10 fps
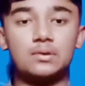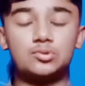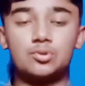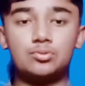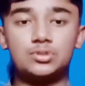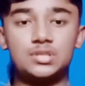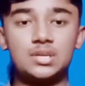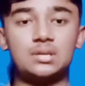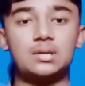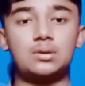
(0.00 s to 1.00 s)
So
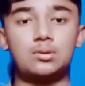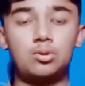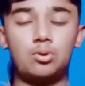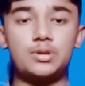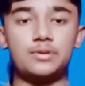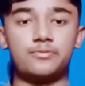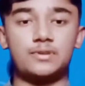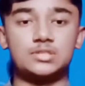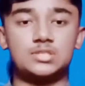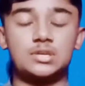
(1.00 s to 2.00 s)
take chlorine
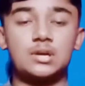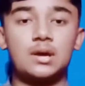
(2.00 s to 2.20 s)
first.